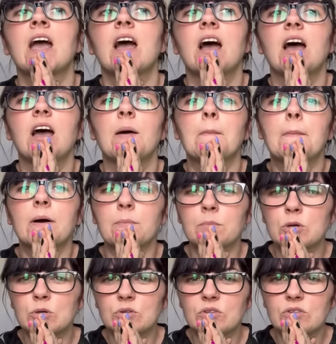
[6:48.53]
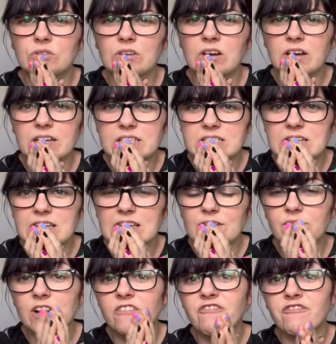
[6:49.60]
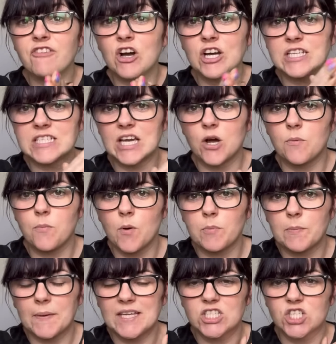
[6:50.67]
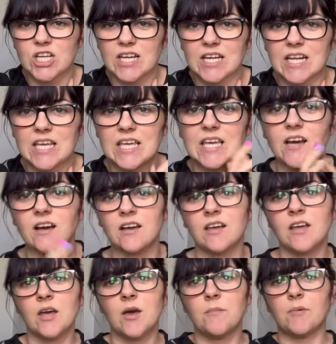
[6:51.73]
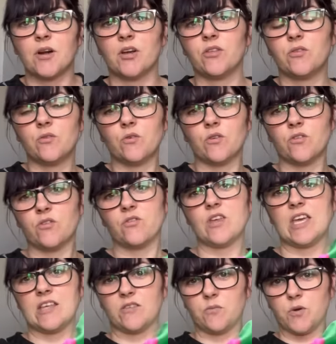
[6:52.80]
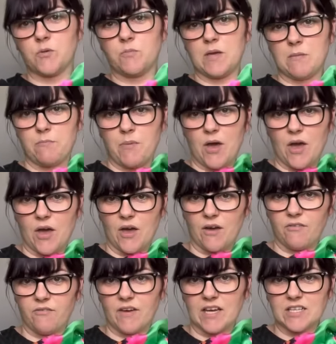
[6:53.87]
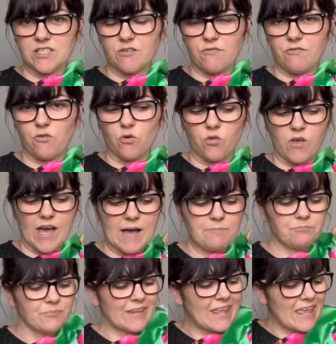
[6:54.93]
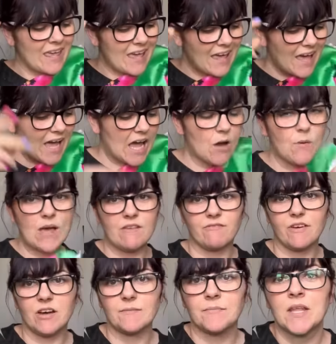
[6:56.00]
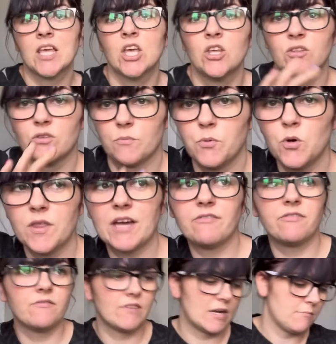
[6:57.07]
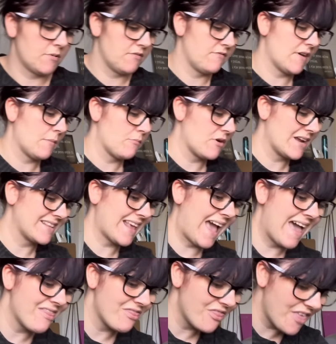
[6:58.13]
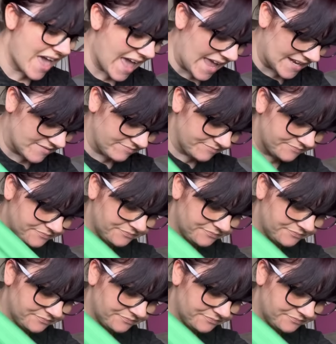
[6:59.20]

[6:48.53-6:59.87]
by Mood Society. If I can find it, I'll pop a picture in here. But I thought that this would be perfect for that. However, so I bought that from Rainbow Fabrics and then,